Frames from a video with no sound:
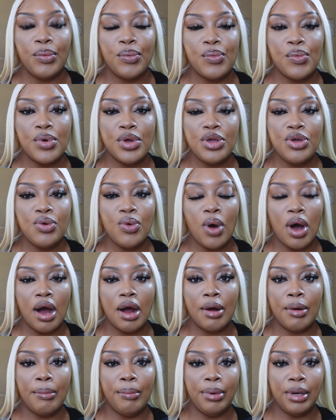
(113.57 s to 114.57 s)
When you
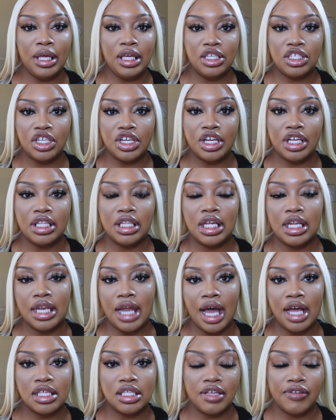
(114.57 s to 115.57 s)
are bleaching the
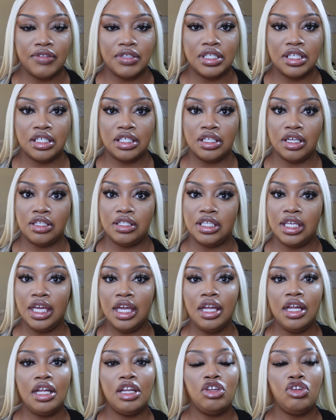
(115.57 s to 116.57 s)
knots of the
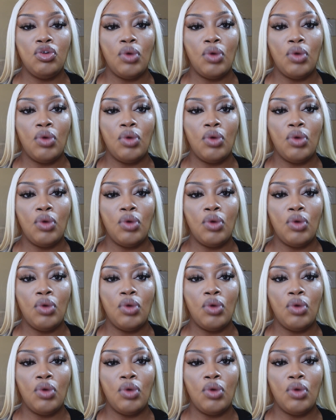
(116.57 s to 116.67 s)
613,